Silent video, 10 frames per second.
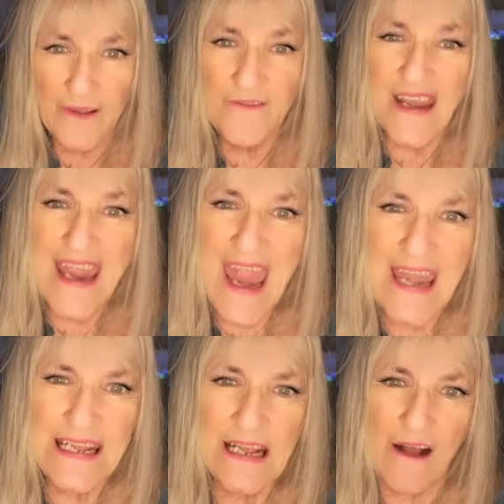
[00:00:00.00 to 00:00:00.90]
than
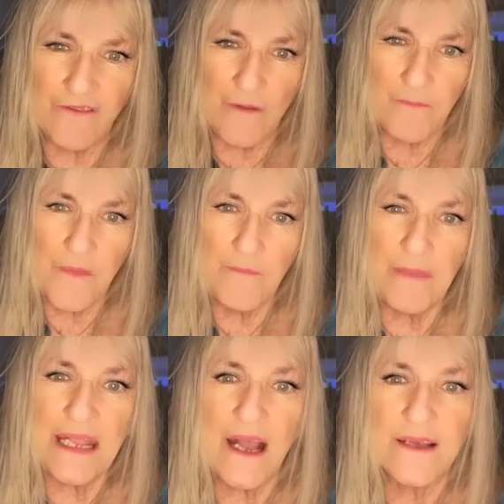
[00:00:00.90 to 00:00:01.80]
any of them,
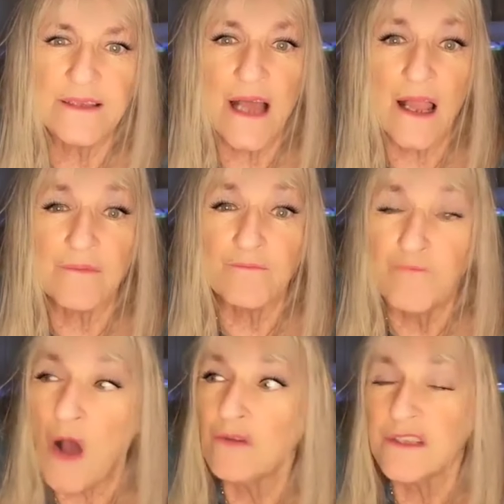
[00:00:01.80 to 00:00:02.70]
because
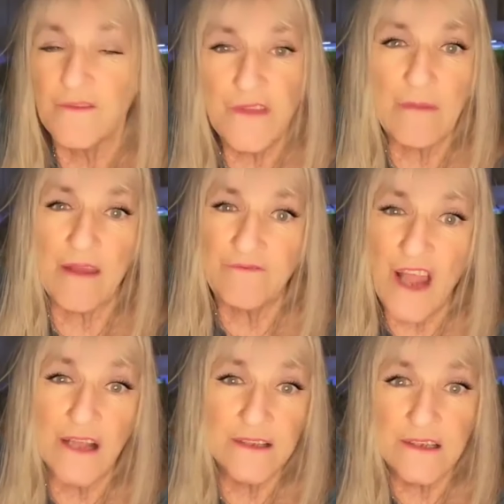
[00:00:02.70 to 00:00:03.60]
most of them have
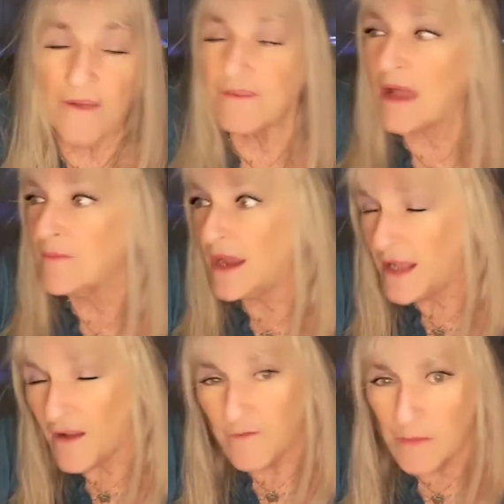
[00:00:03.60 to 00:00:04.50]
done stuff. Not
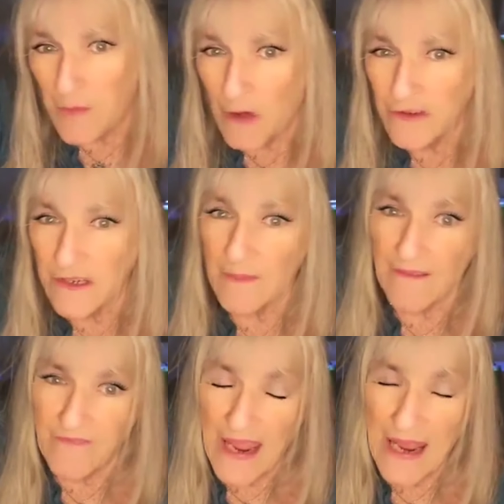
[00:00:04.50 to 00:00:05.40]
many of them have posted
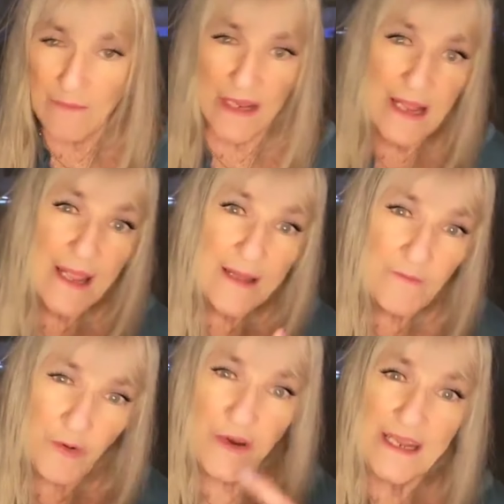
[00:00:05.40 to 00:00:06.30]
my family.
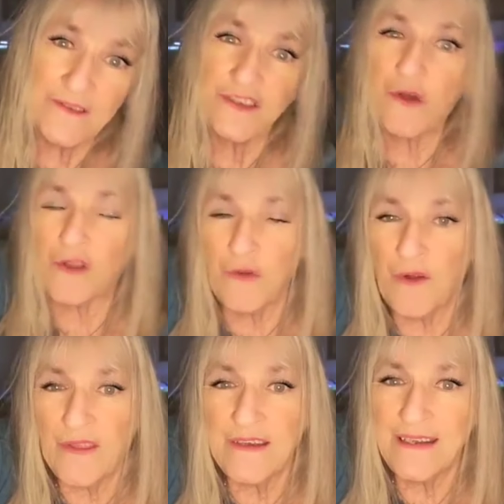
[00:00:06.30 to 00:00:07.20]
Maria's the only
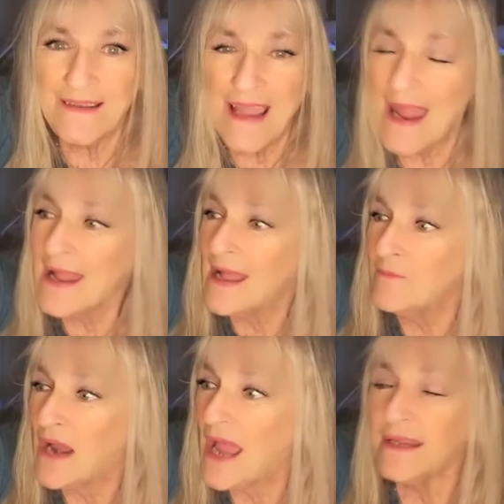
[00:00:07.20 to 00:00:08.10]
one that did that.
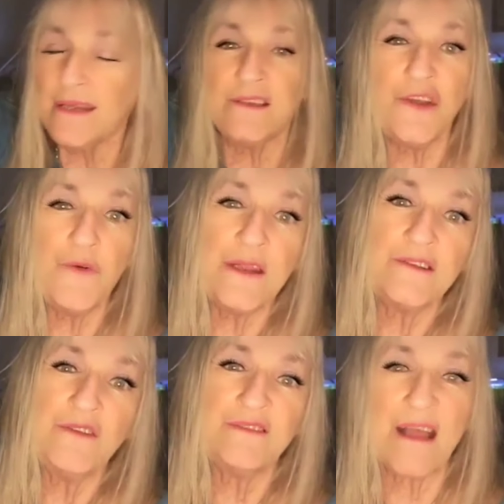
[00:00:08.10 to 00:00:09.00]
But I didn't
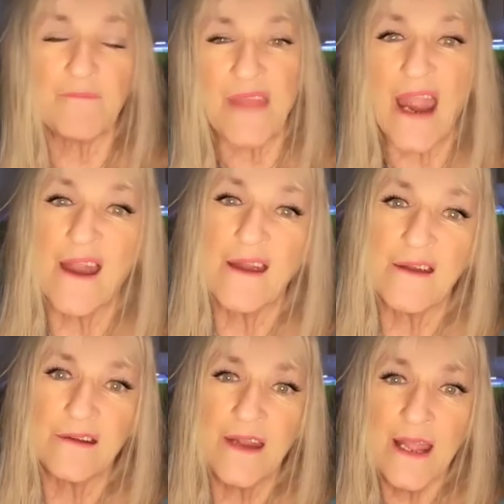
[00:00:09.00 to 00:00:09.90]
do something to
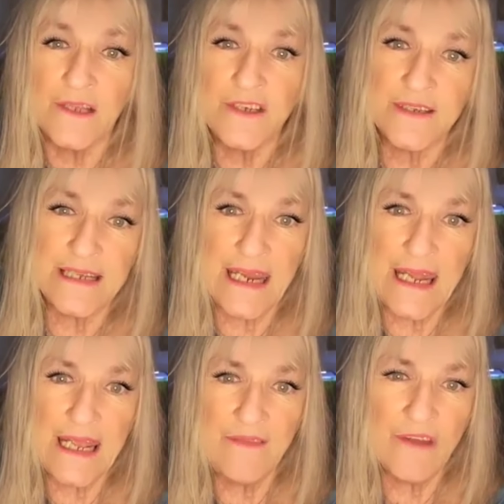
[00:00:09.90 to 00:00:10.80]
her just to
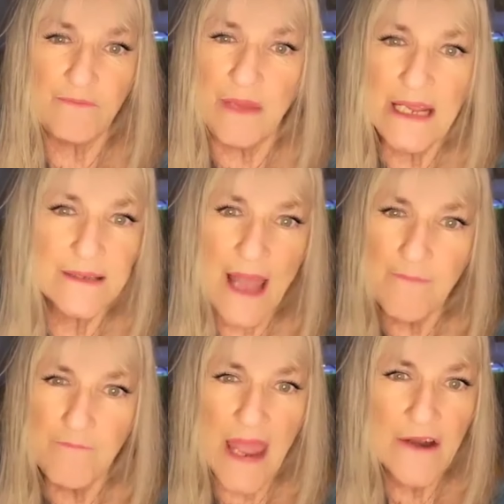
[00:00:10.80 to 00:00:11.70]
get even, because
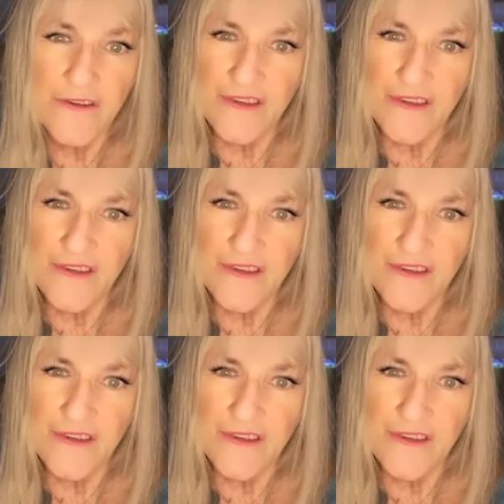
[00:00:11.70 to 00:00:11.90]
I'm better